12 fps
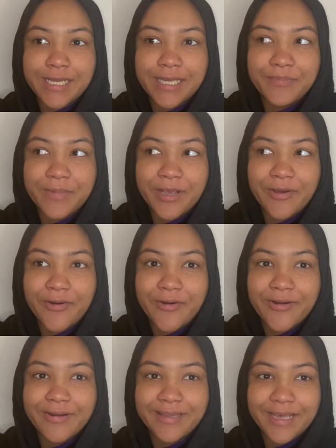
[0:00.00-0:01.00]
in my
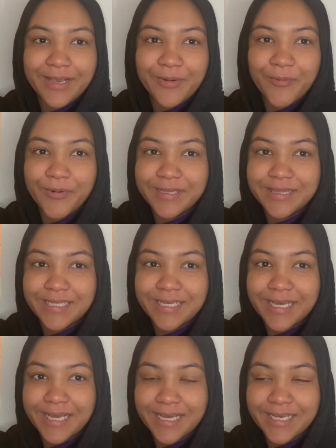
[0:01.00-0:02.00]
car? Like, what the
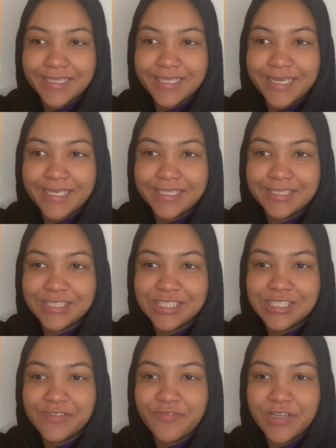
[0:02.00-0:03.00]
heck? Like, it
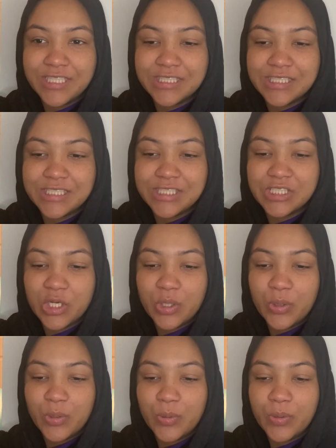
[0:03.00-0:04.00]
just felt
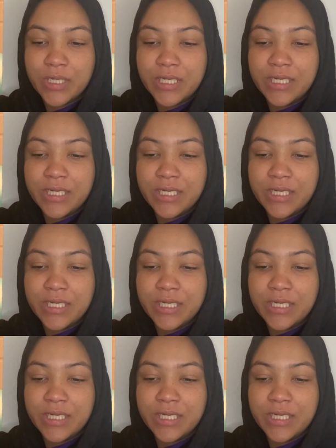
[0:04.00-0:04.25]
so